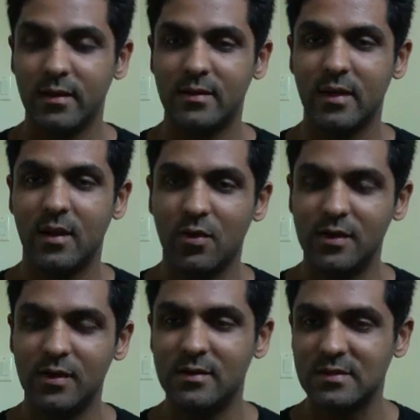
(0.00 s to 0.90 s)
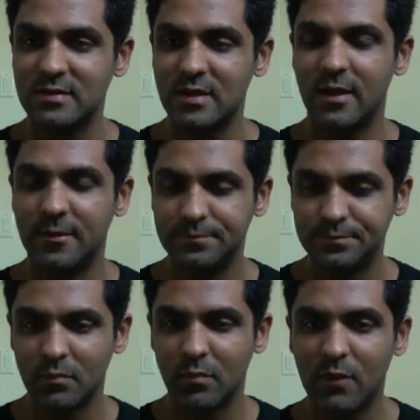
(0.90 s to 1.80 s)
thing on the other side.
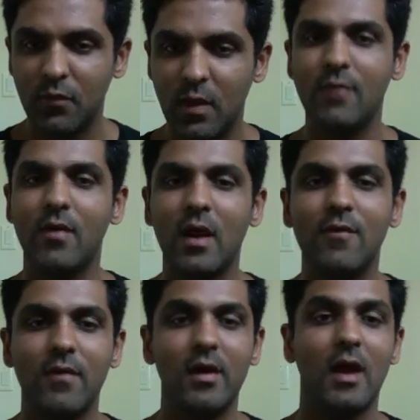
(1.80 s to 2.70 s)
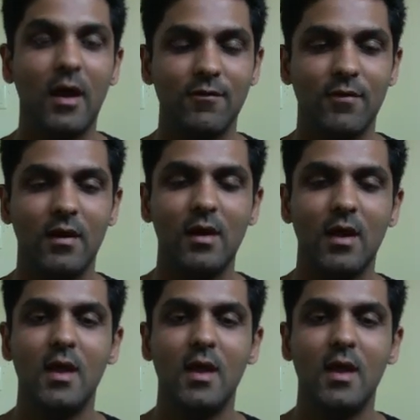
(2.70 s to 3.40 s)
But whenever I will,